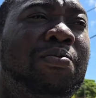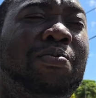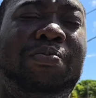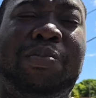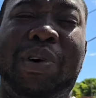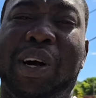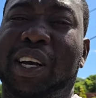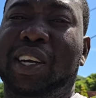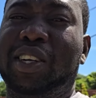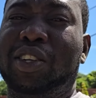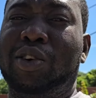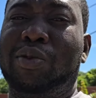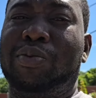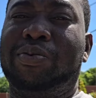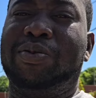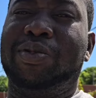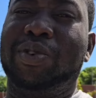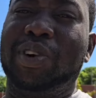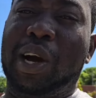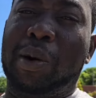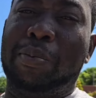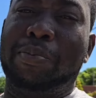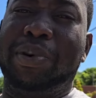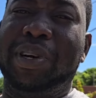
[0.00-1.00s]
pack it up
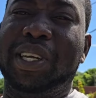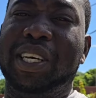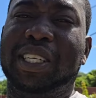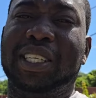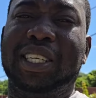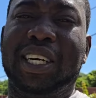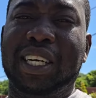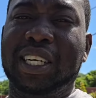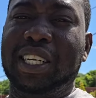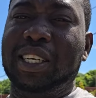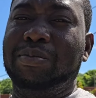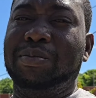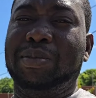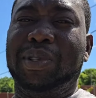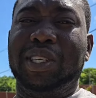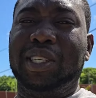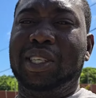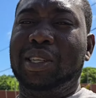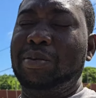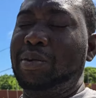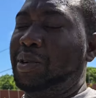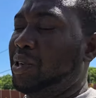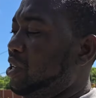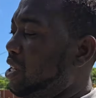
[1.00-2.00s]
full of plate and them thing,
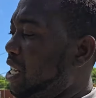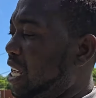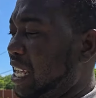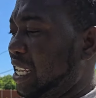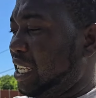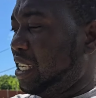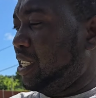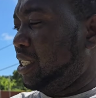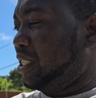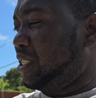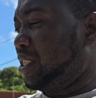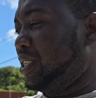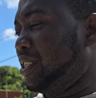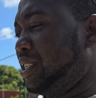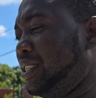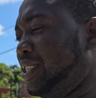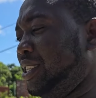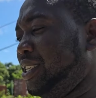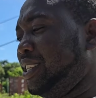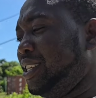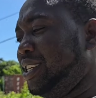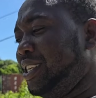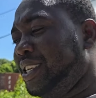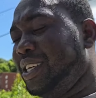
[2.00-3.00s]
you don't like it.
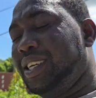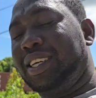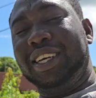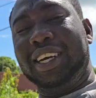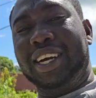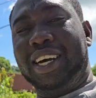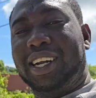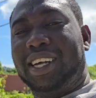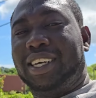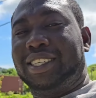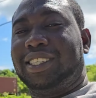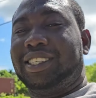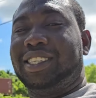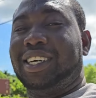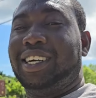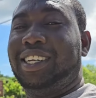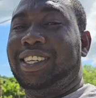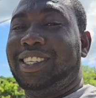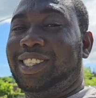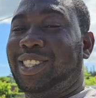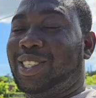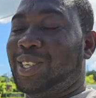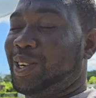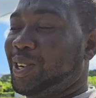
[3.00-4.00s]
You
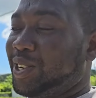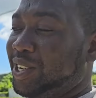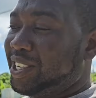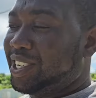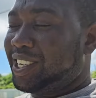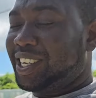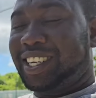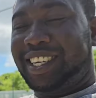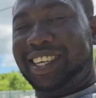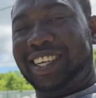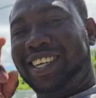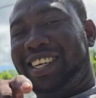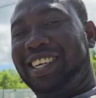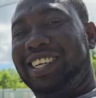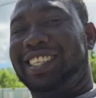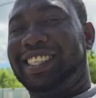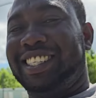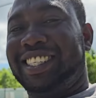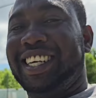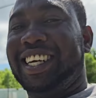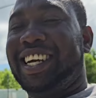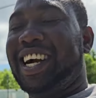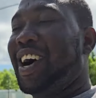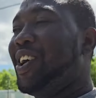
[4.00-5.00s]
understand? So
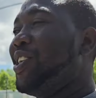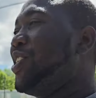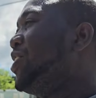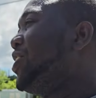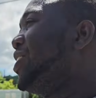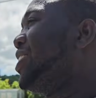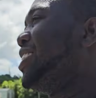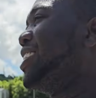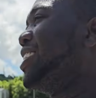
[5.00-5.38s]
stick around.